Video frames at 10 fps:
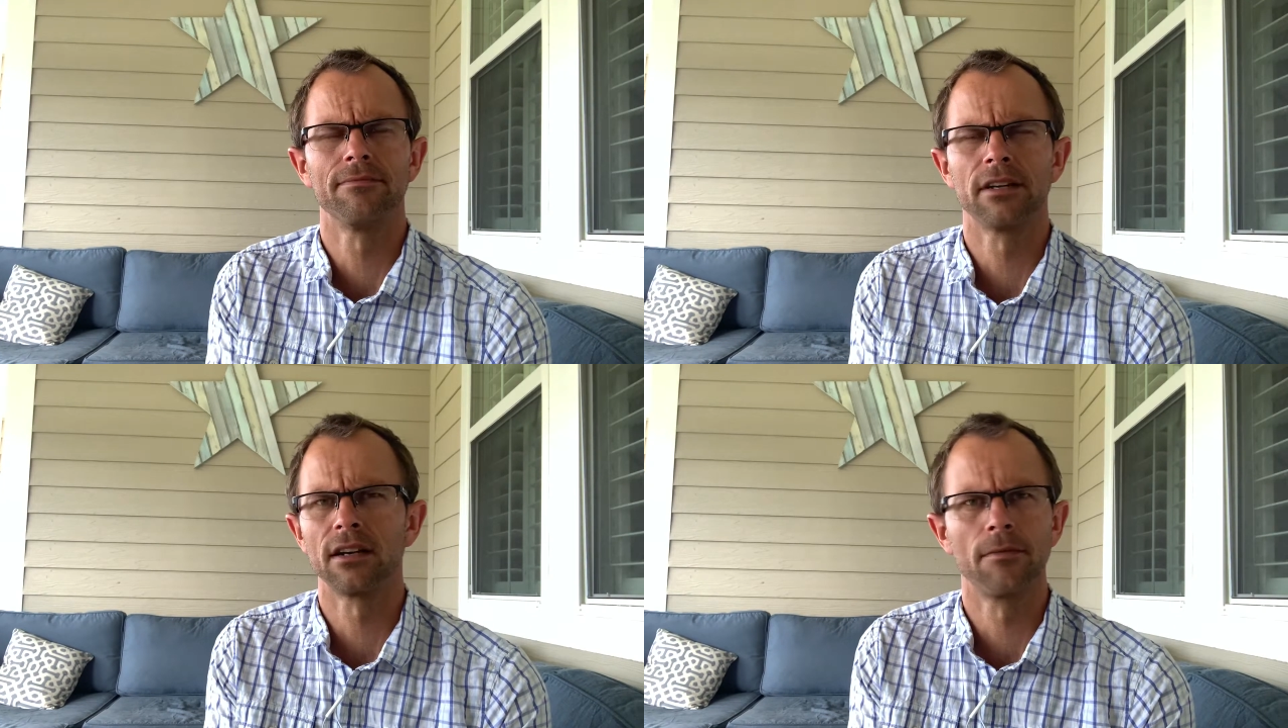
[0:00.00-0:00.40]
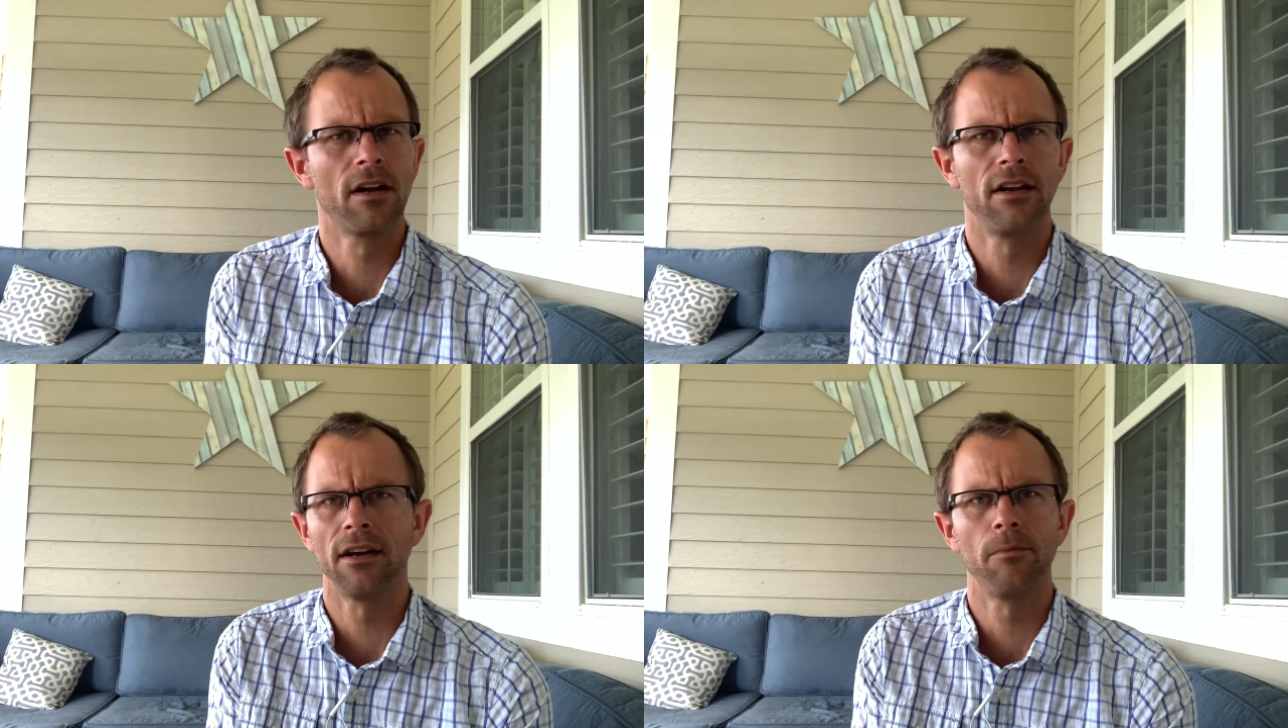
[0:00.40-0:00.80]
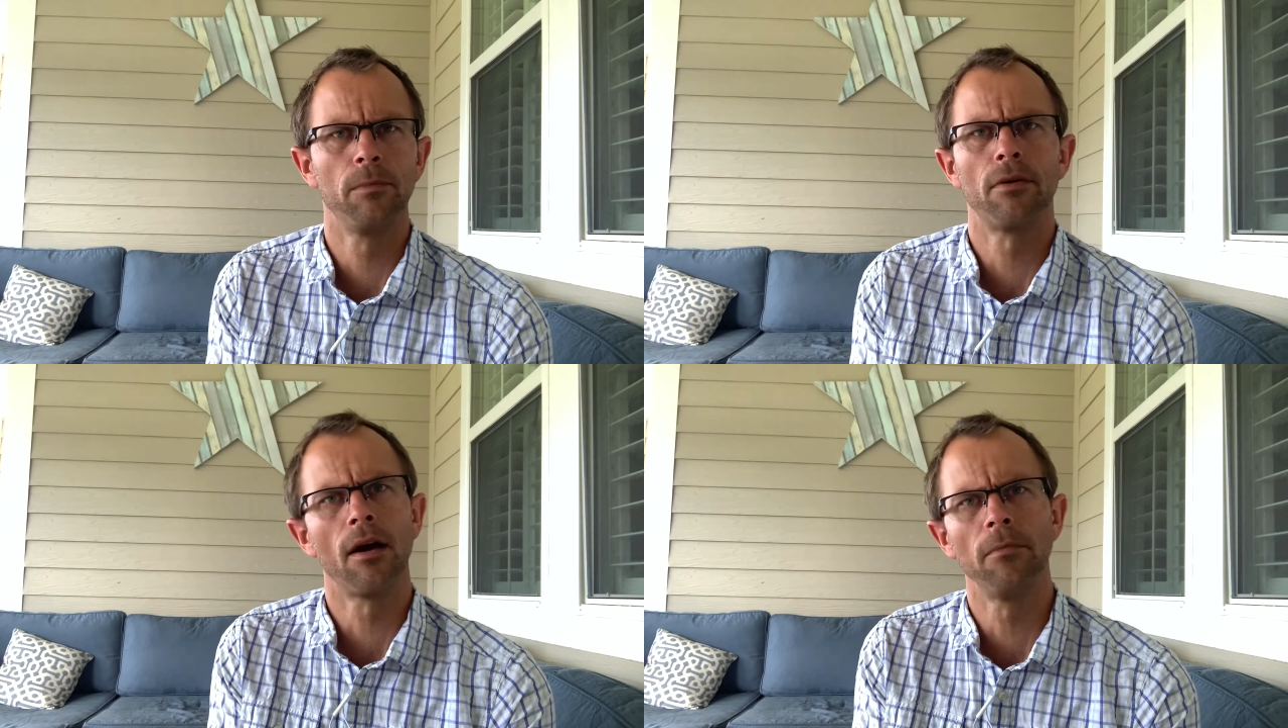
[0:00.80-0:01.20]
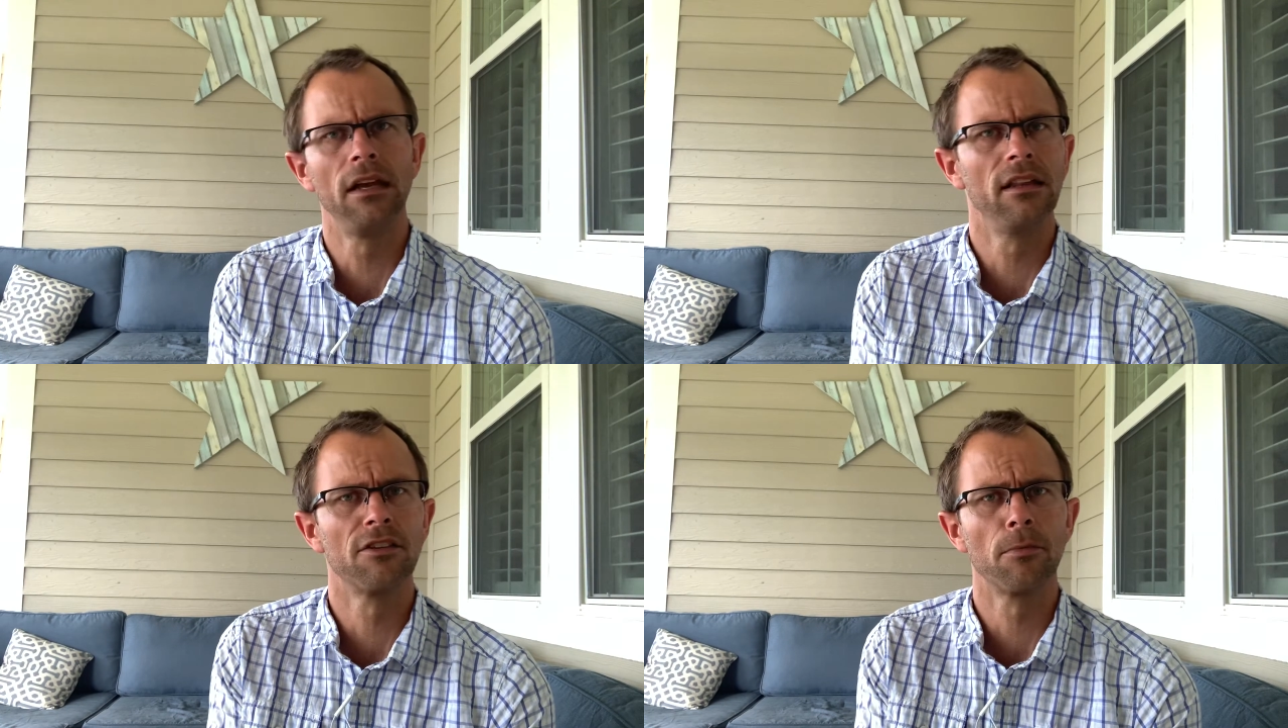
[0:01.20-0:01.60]
they're going to be probably
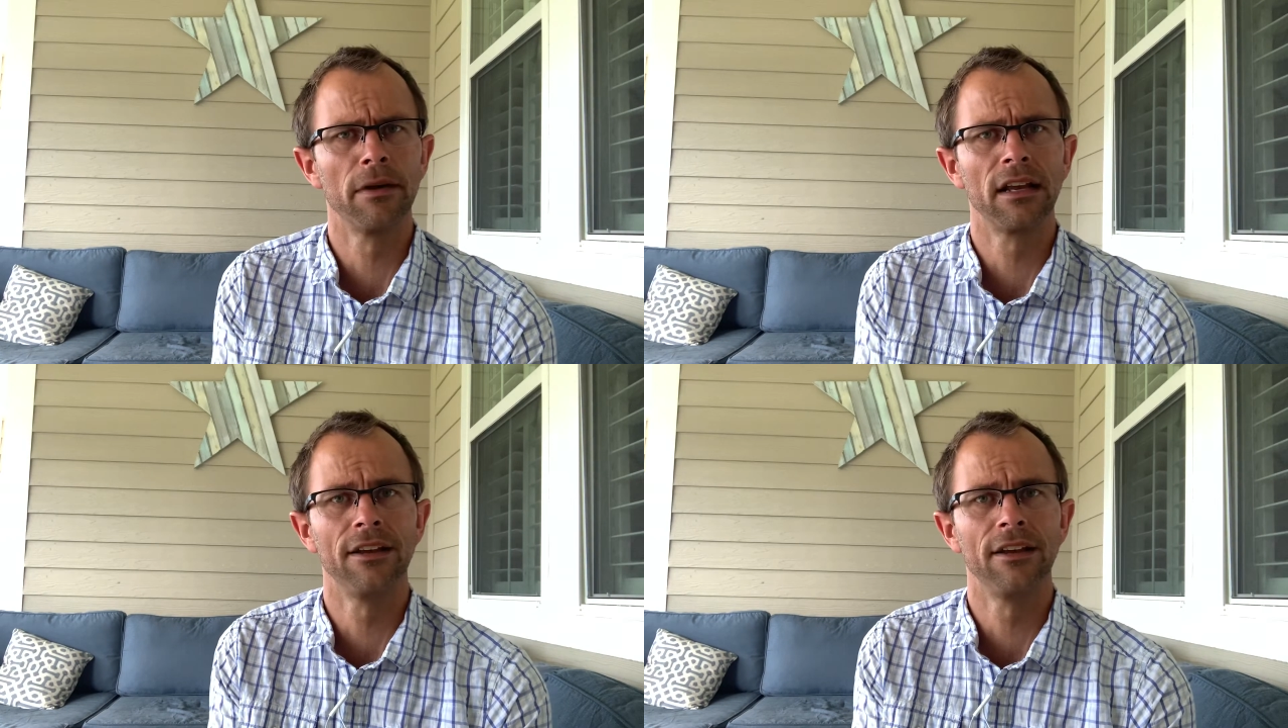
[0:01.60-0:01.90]
a little bit